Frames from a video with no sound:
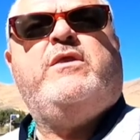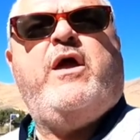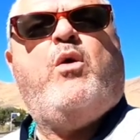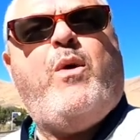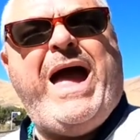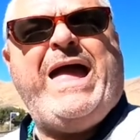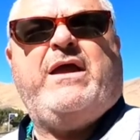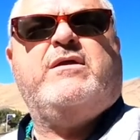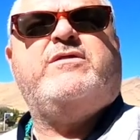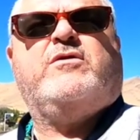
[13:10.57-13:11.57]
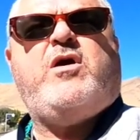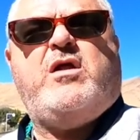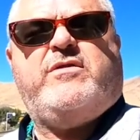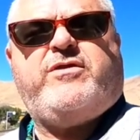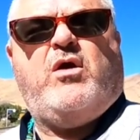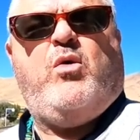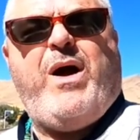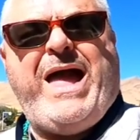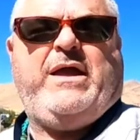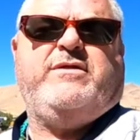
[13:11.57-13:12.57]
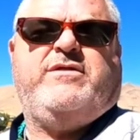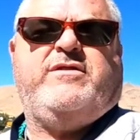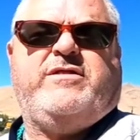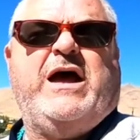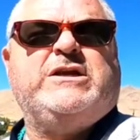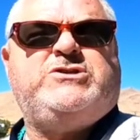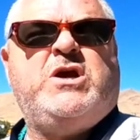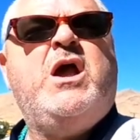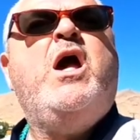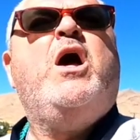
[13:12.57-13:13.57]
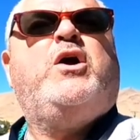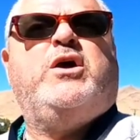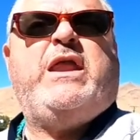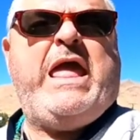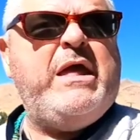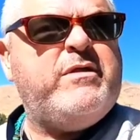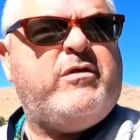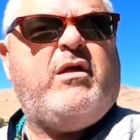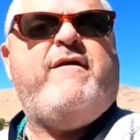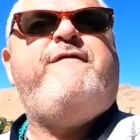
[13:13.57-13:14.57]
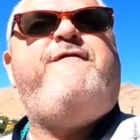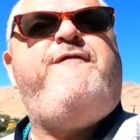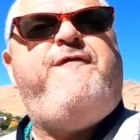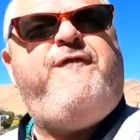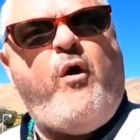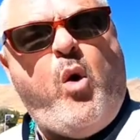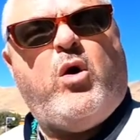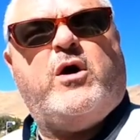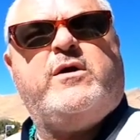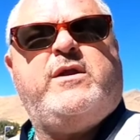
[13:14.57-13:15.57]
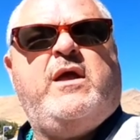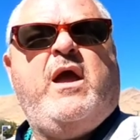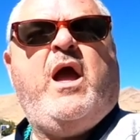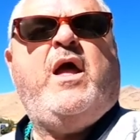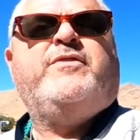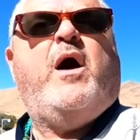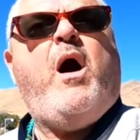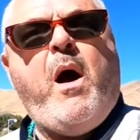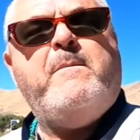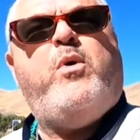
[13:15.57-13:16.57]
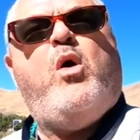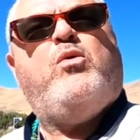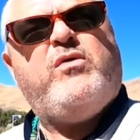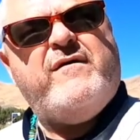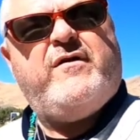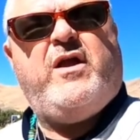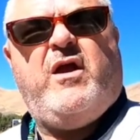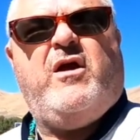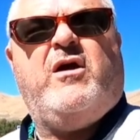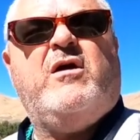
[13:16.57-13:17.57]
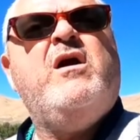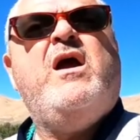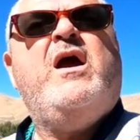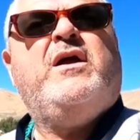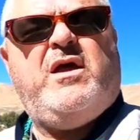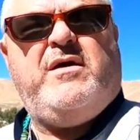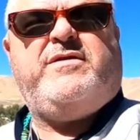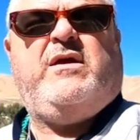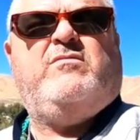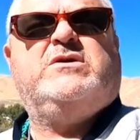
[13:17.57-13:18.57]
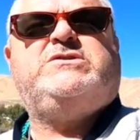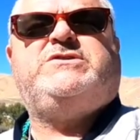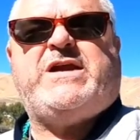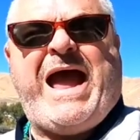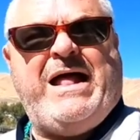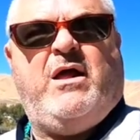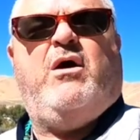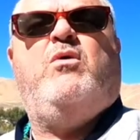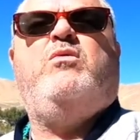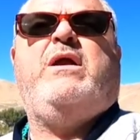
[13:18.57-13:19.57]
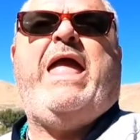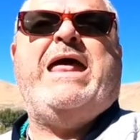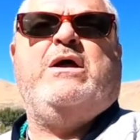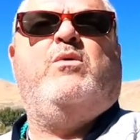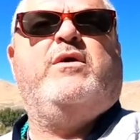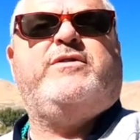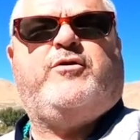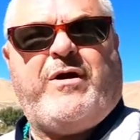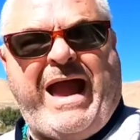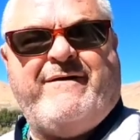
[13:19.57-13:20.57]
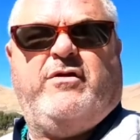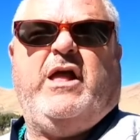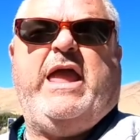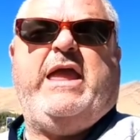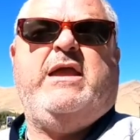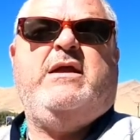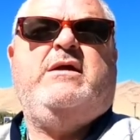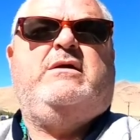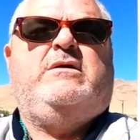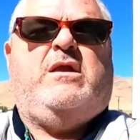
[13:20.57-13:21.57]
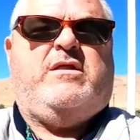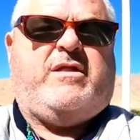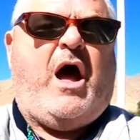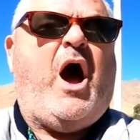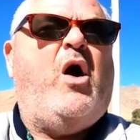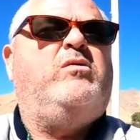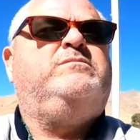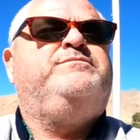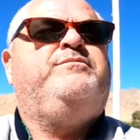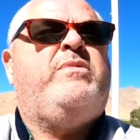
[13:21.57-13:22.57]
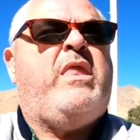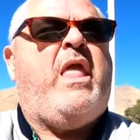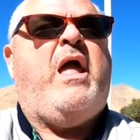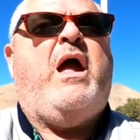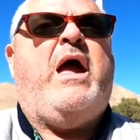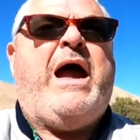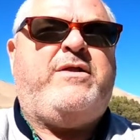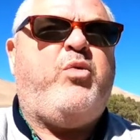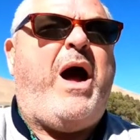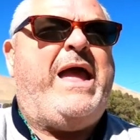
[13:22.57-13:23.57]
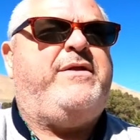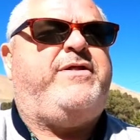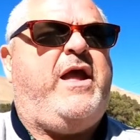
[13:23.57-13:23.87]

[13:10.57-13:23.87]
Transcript: their wagons, their Conestoga wagons and such, could easily ford the Humboldt River here because it was shallow and it was gravelly. So that's why it's